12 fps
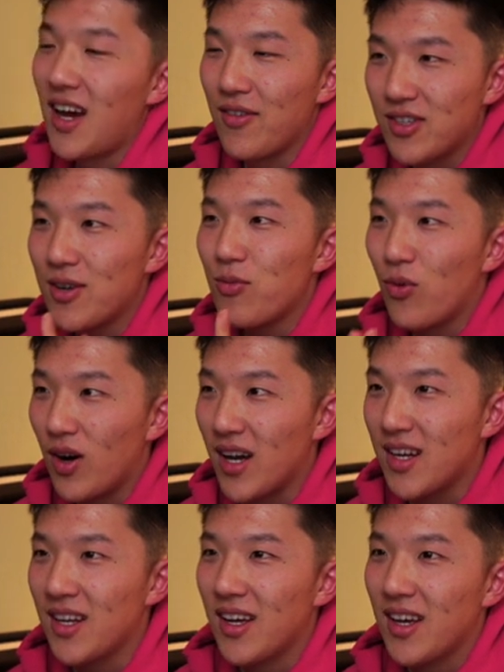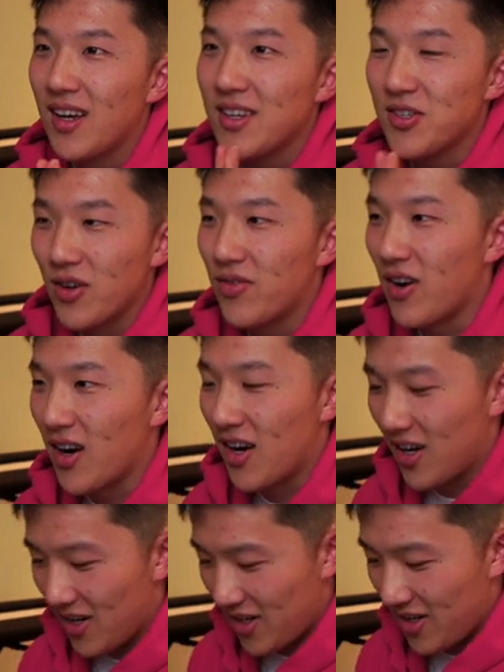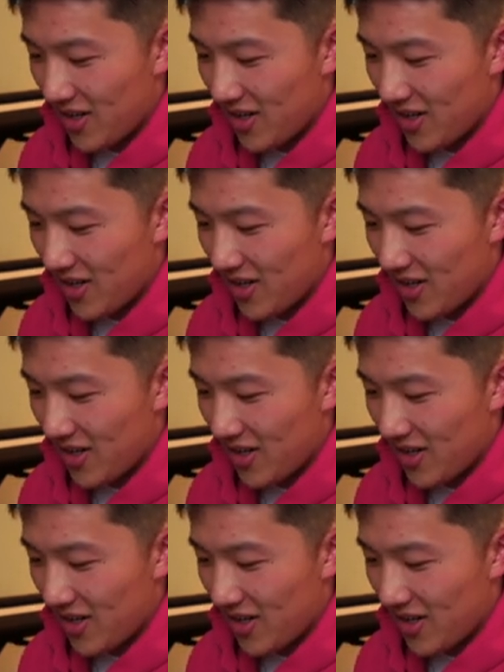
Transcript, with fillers: I've done one so far.